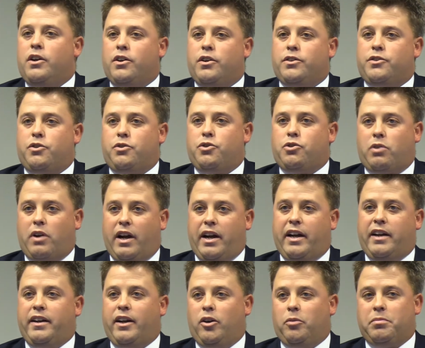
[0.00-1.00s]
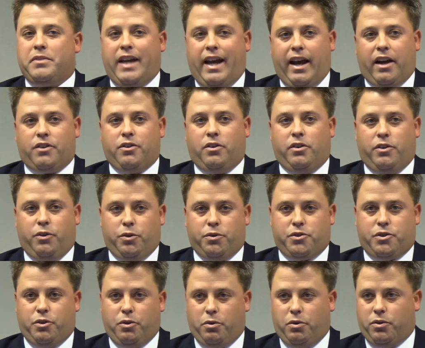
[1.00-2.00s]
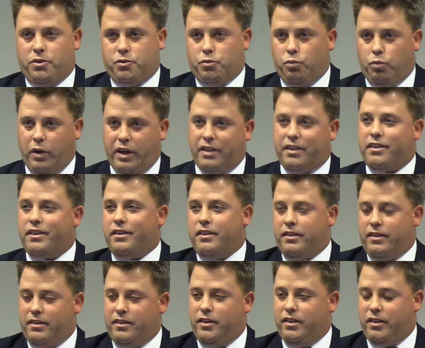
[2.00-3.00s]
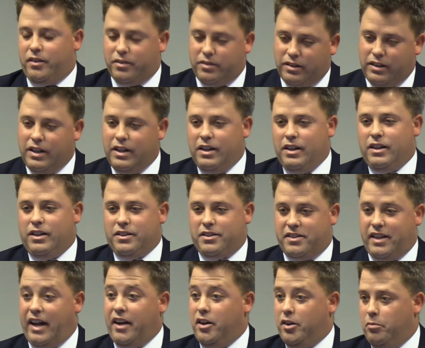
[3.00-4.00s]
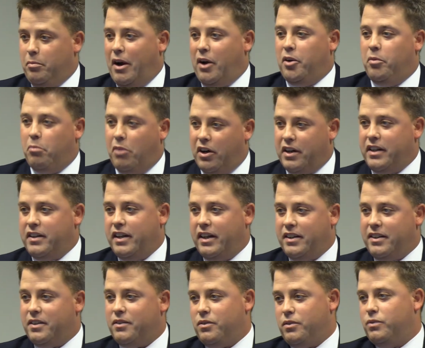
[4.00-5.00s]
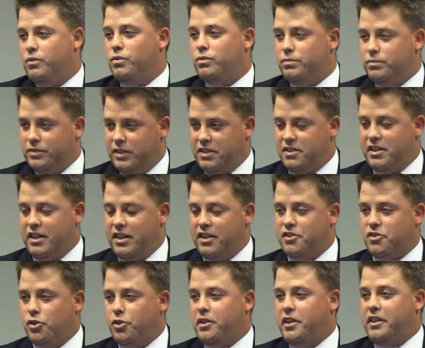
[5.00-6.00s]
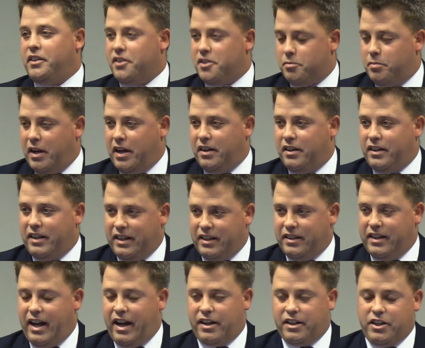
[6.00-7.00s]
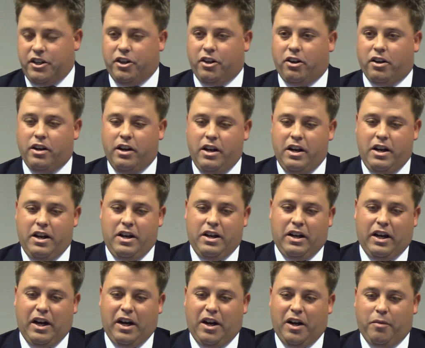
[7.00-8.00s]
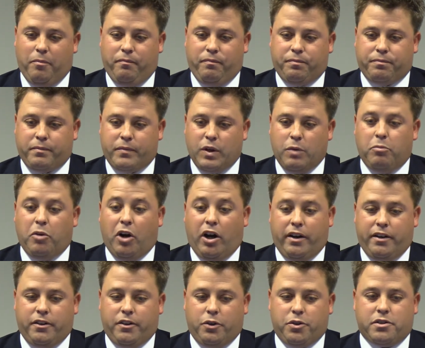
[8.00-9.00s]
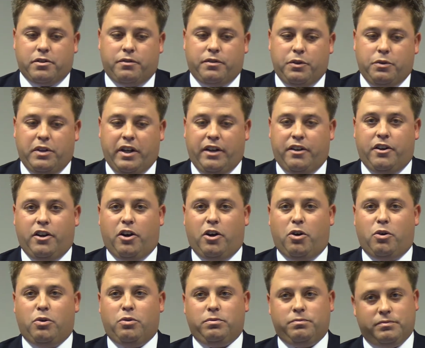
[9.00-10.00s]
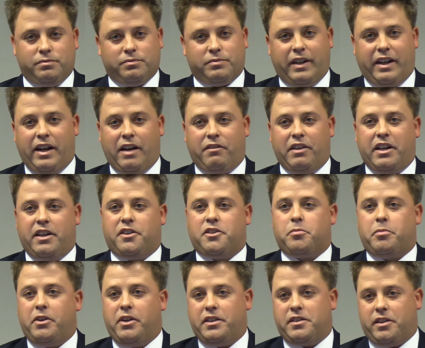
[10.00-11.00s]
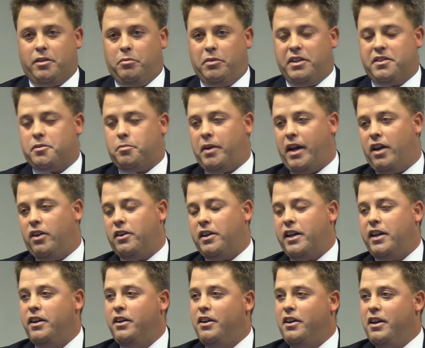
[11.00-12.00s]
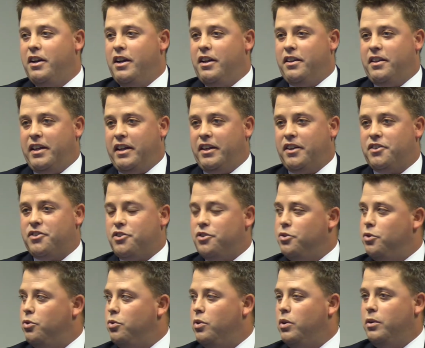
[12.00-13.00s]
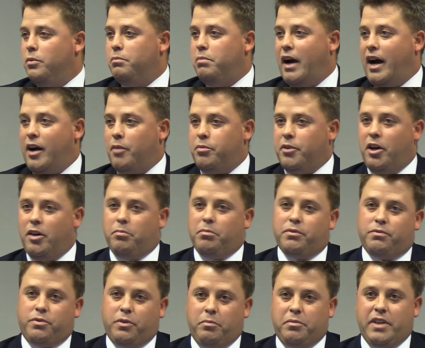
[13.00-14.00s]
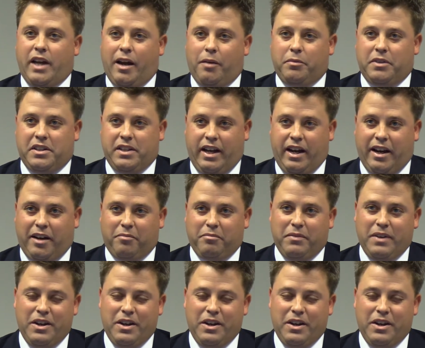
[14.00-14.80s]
to try and help tackle those goals with the set amount of money that the city is looking to spend in that year. But those of you that know and have any experience in a municipality, things do pop up from time to time.